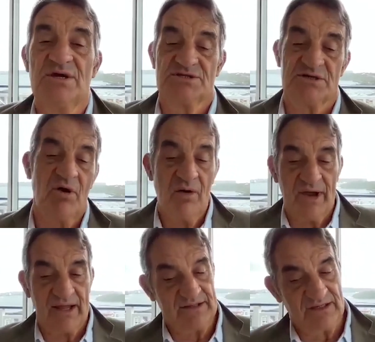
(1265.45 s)
So
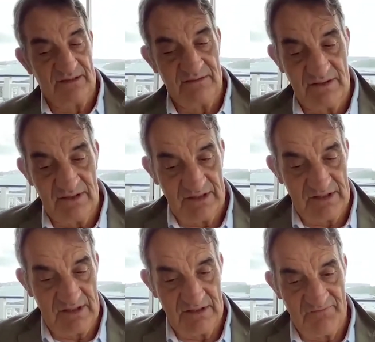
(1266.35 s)
I had the
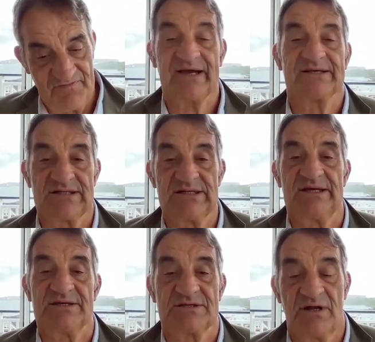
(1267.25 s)
facts
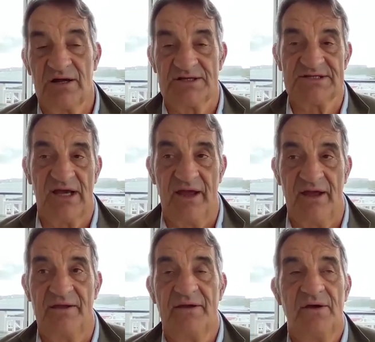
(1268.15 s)
list, and I'd
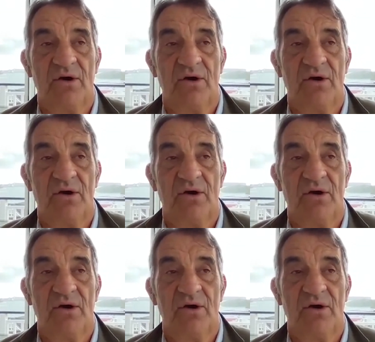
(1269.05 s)
say,